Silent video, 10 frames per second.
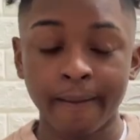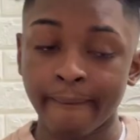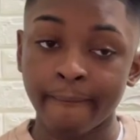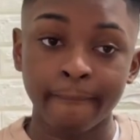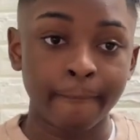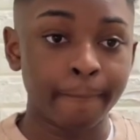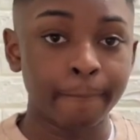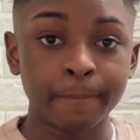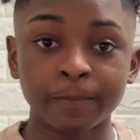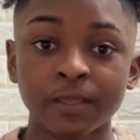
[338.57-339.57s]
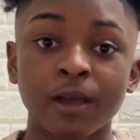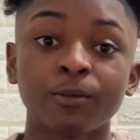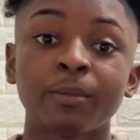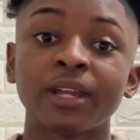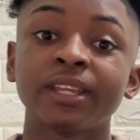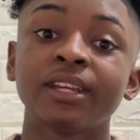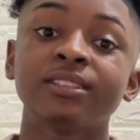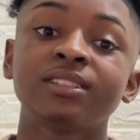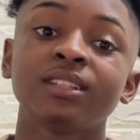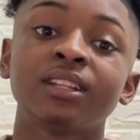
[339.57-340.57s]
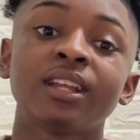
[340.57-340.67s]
And now we about to get into the